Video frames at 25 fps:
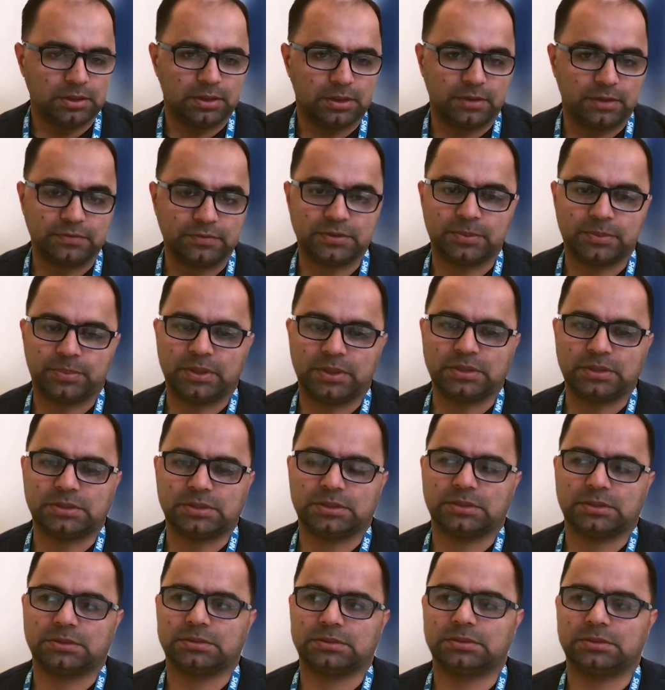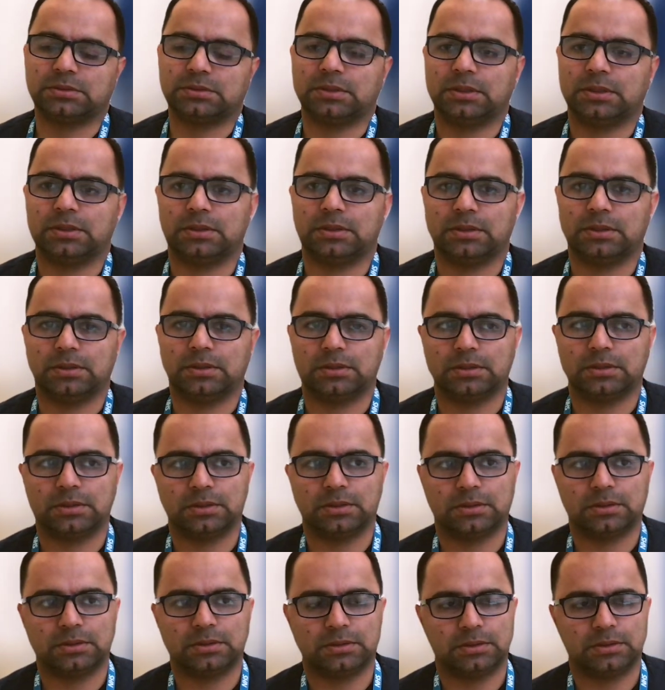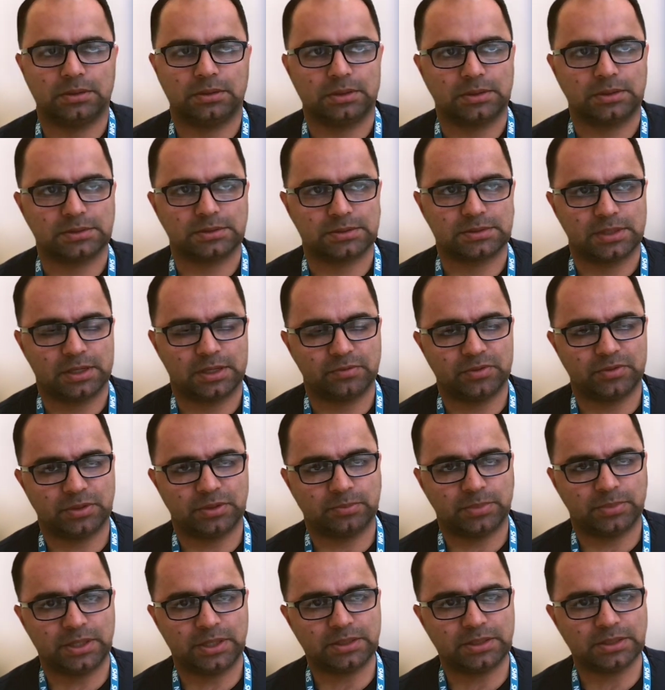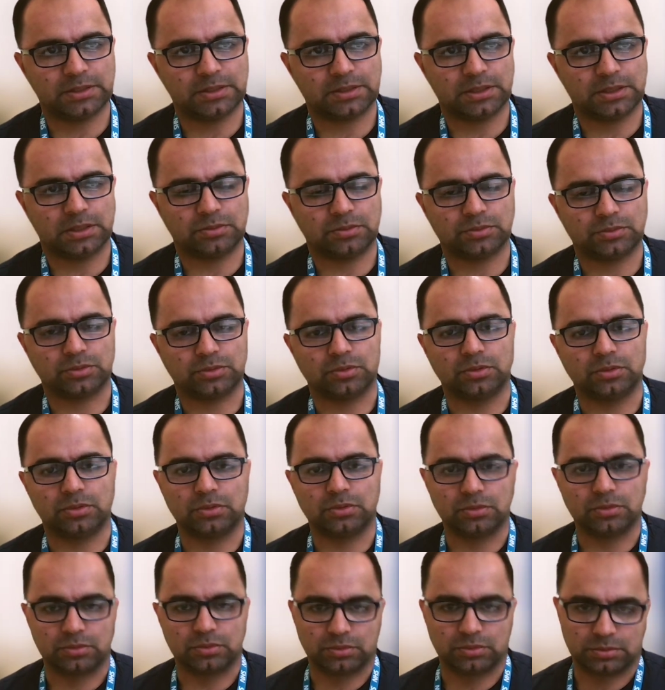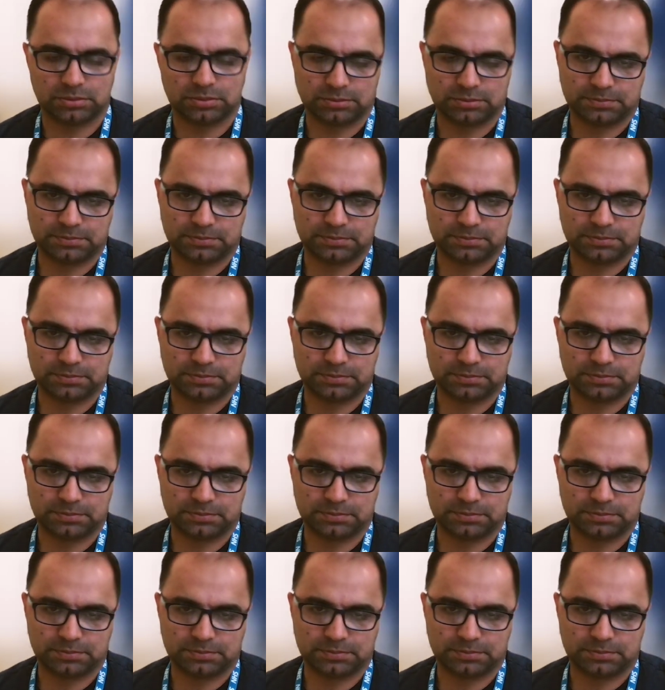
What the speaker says: If the patient is having platelet count low,